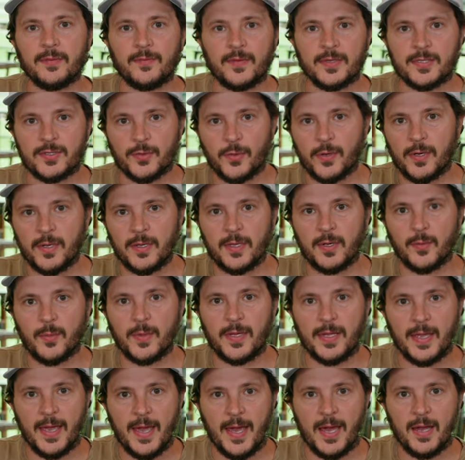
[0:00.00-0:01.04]
inventory that
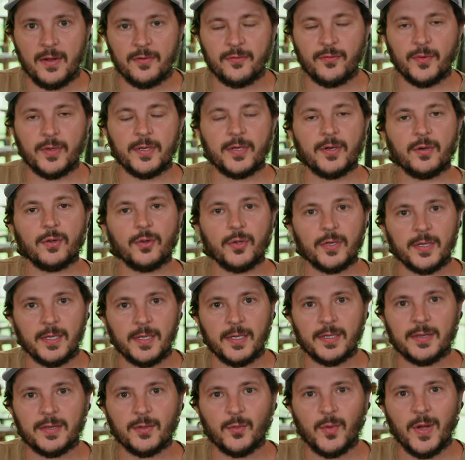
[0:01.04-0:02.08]
we have when you're
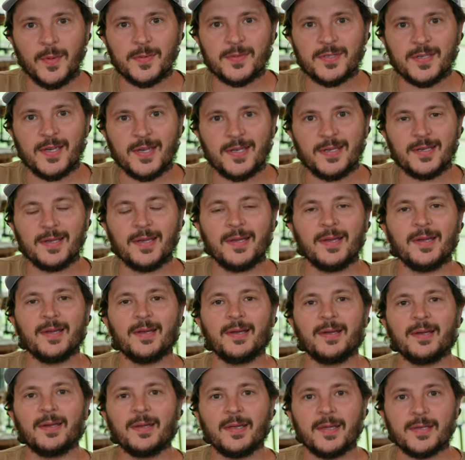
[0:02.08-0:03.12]
looking at the website
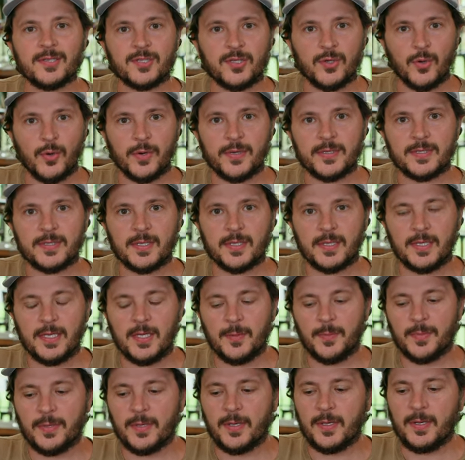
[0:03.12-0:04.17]
is yours to
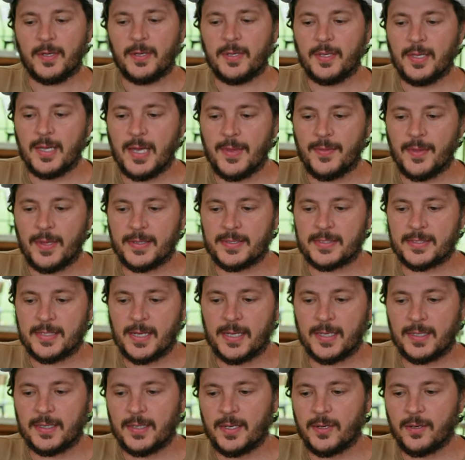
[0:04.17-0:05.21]
keep. And then
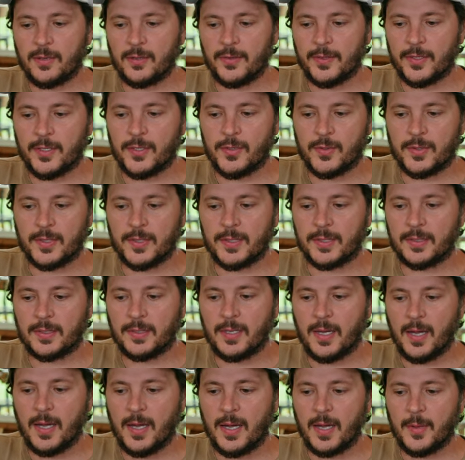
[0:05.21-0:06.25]
secondarily, you can
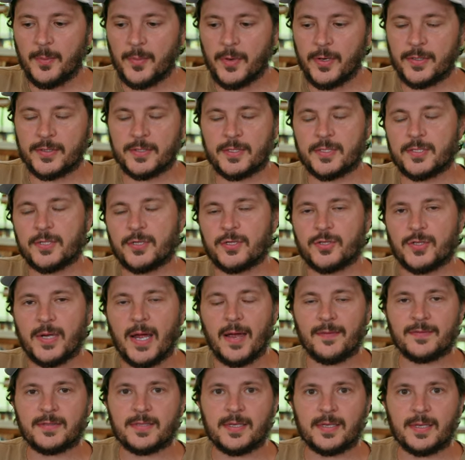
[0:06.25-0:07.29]
purchase your
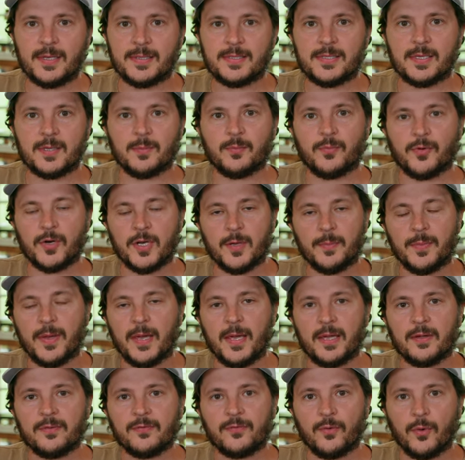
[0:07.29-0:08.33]
draft tickets and
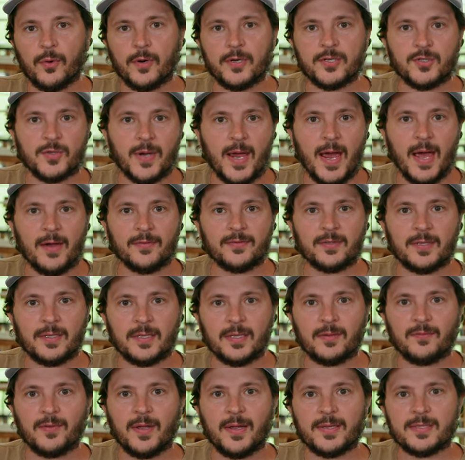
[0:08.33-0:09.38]
prepay for a draft in
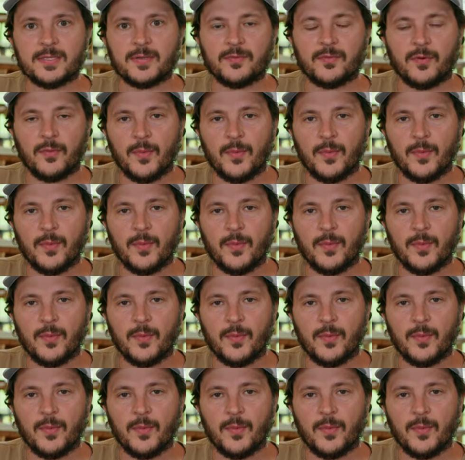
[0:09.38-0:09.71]
advance of